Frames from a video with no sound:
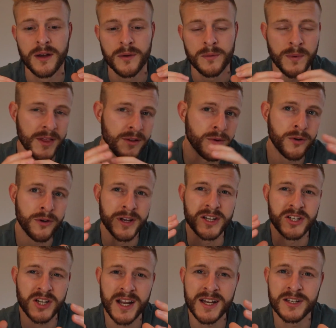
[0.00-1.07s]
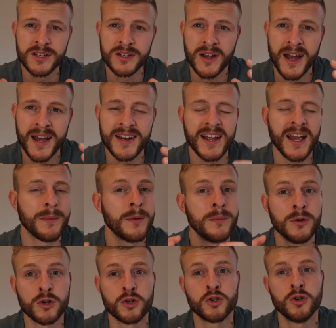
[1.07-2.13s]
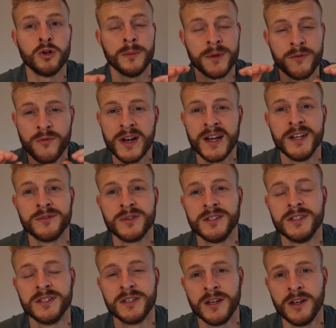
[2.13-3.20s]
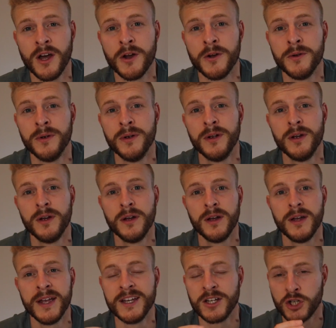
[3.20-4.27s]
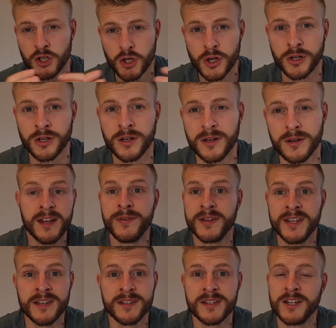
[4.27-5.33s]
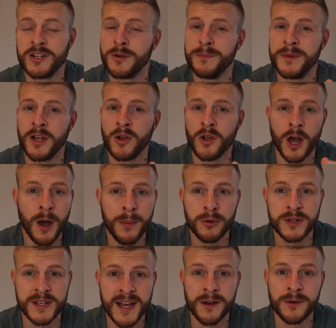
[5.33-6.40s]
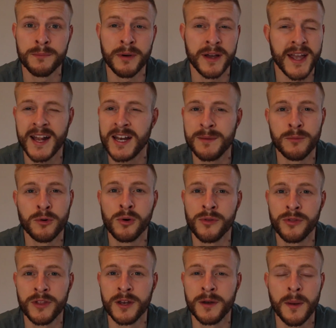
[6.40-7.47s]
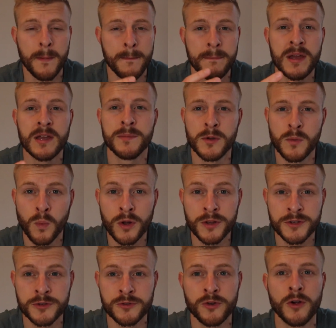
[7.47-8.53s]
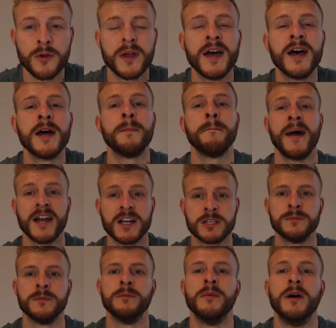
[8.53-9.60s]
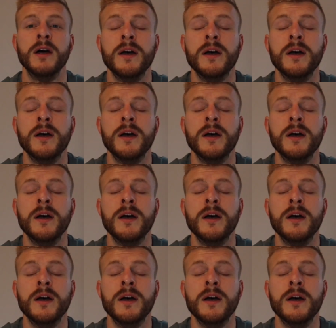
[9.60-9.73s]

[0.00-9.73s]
Whether or not it changes your handicap, I'm not sure. I'd be really interested to know. It shouldn't, and if it does, they shouldn't be going up or down by any more than maybe one stroke at a maximum.